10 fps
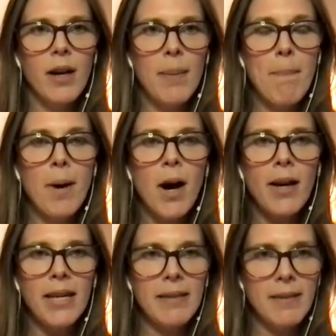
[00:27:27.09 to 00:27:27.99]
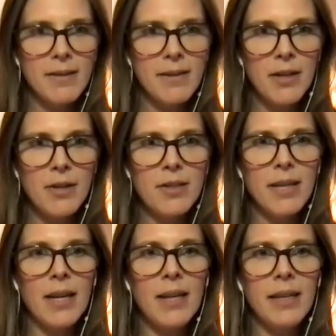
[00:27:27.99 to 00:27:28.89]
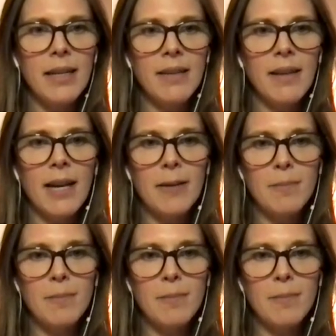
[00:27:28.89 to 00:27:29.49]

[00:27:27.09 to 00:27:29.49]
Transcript: embodying this understanding that